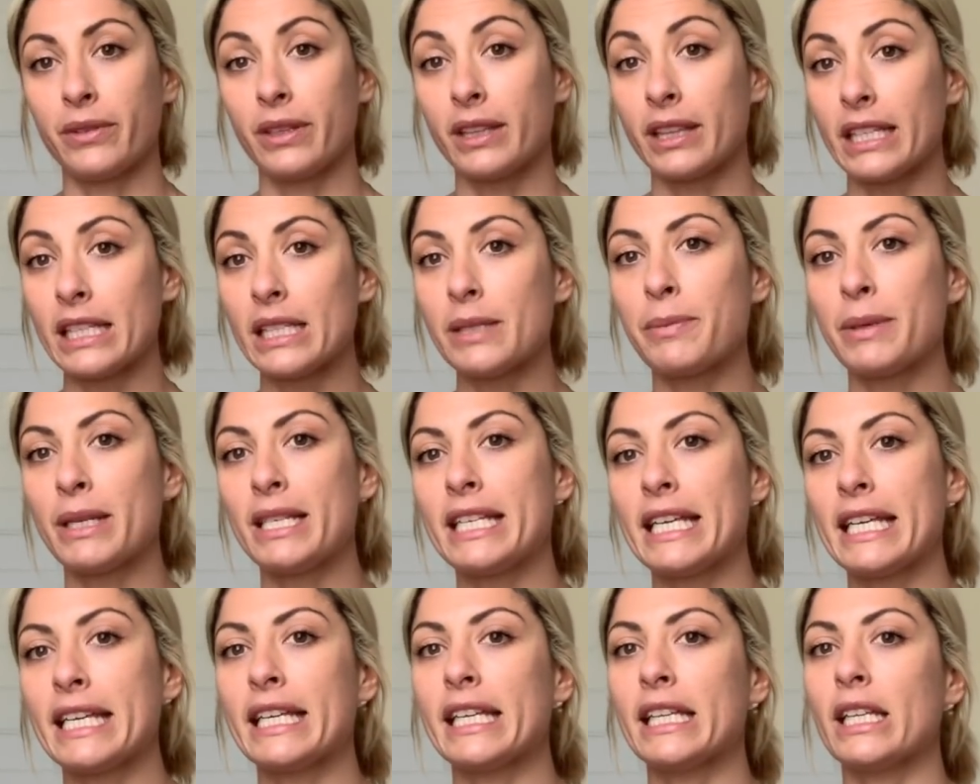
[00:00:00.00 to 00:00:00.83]
This
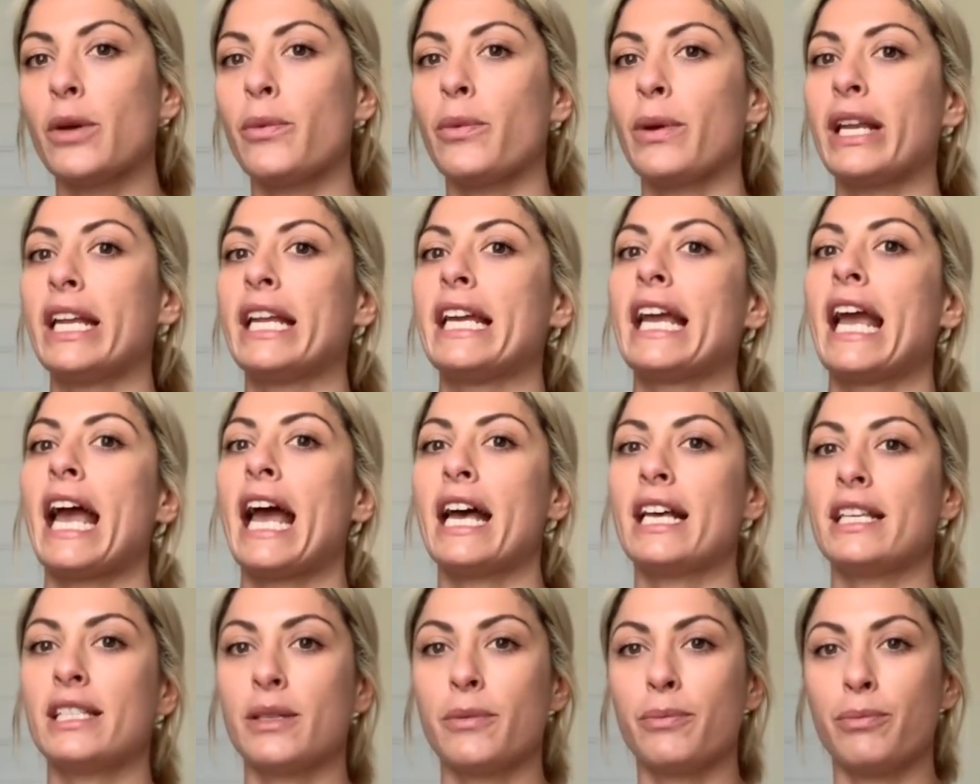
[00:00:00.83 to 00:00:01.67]
particular wedding
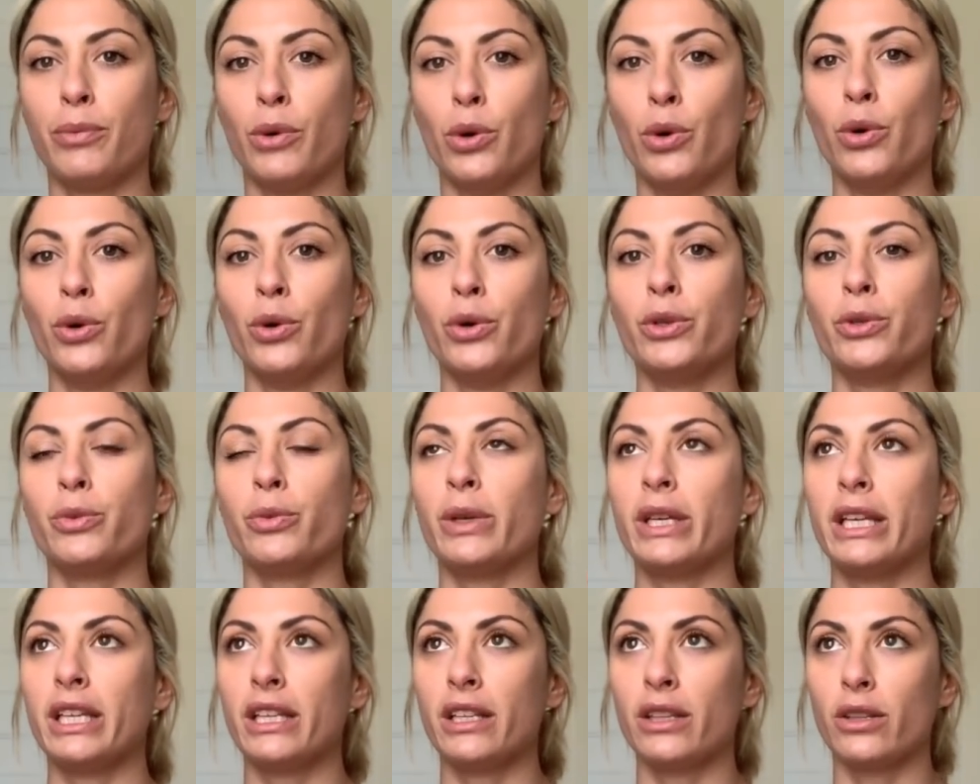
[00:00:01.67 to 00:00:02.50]
has a board
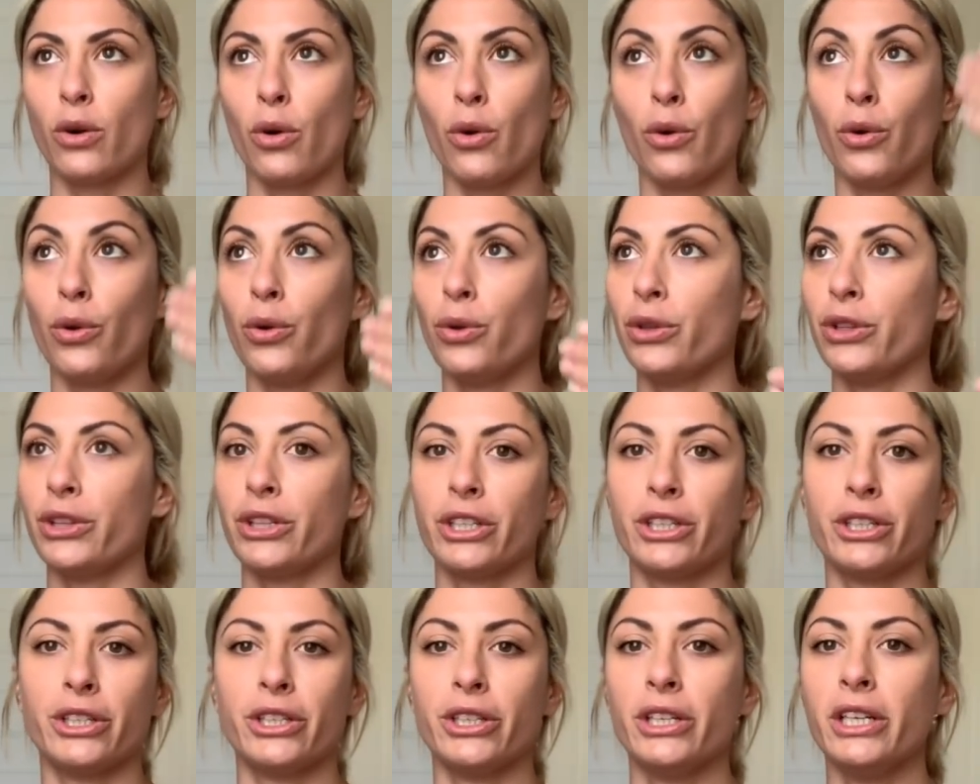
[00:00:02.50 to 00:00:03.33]
with all
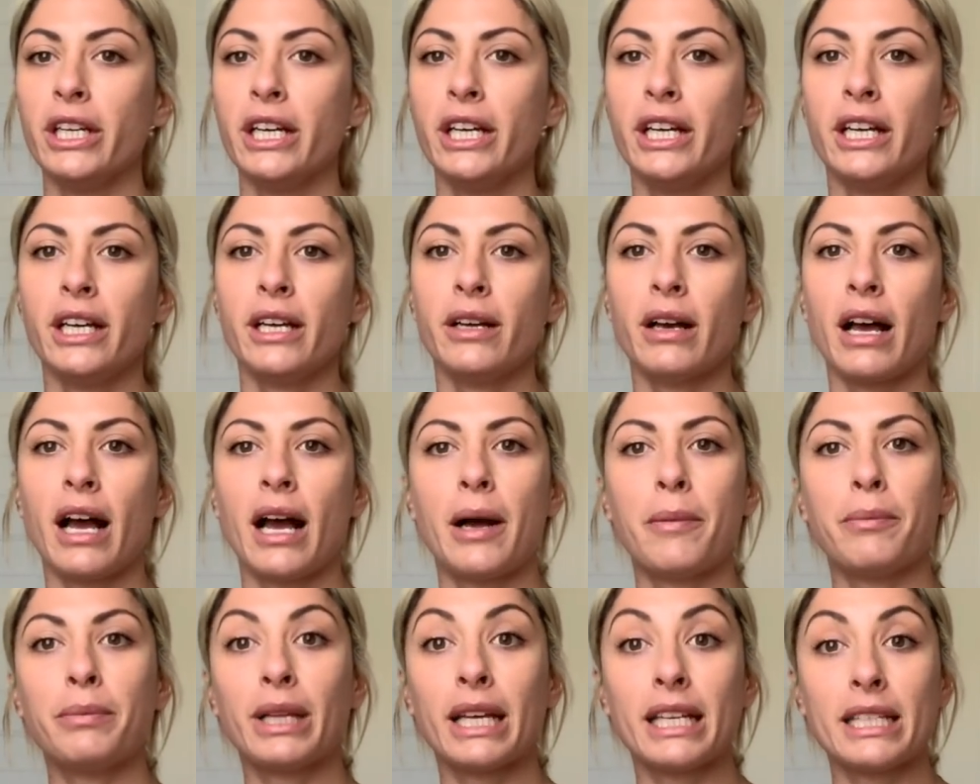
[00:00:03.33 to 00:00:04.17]
the
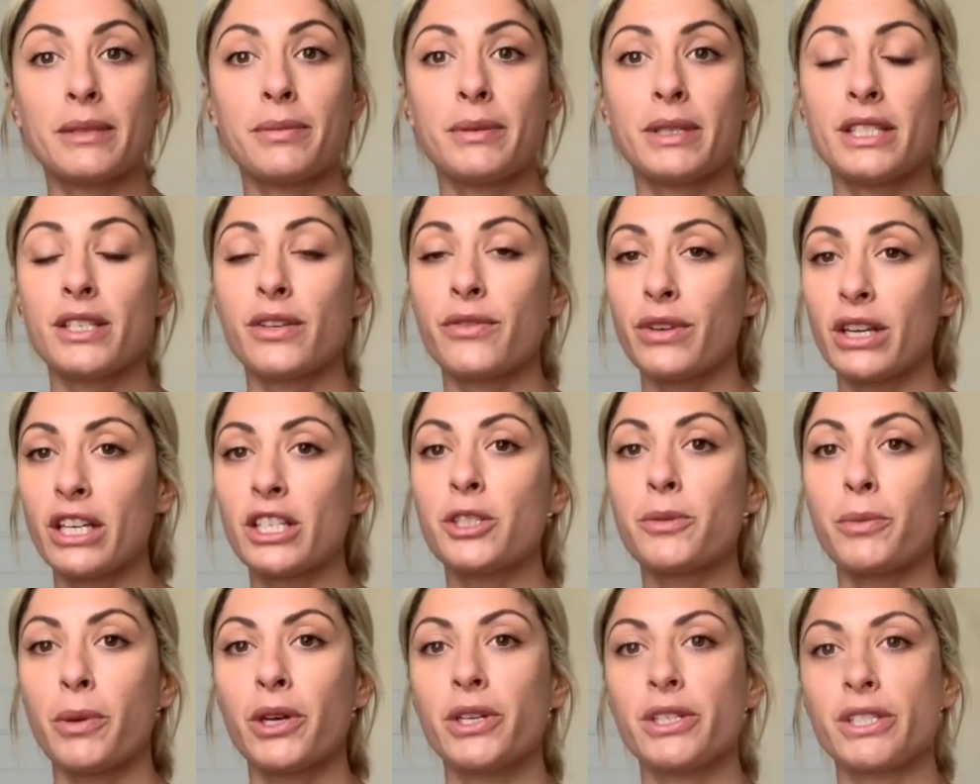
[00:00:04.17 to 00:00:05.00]
placements of
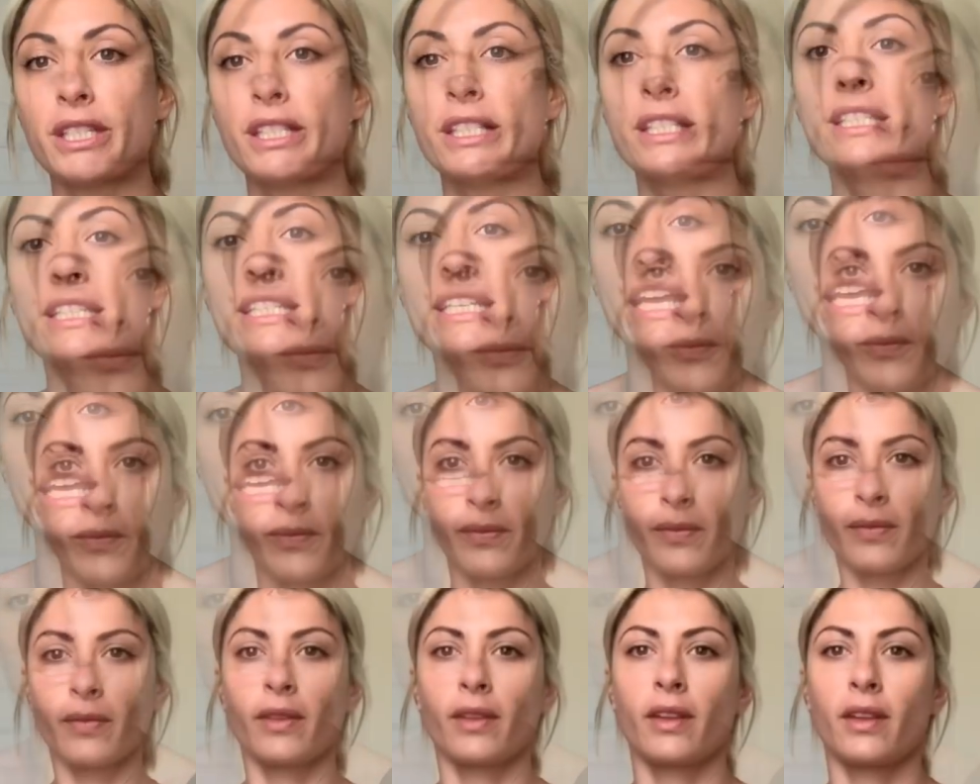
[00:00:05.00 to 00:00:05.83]
each person's
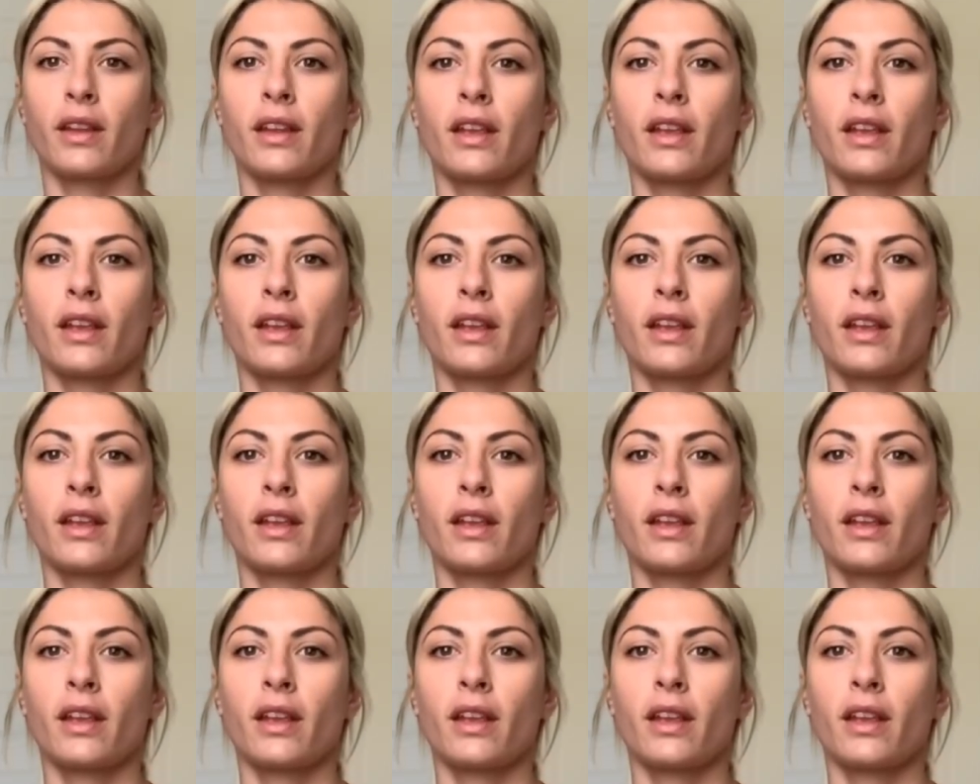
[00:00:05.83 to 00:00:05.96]
tent.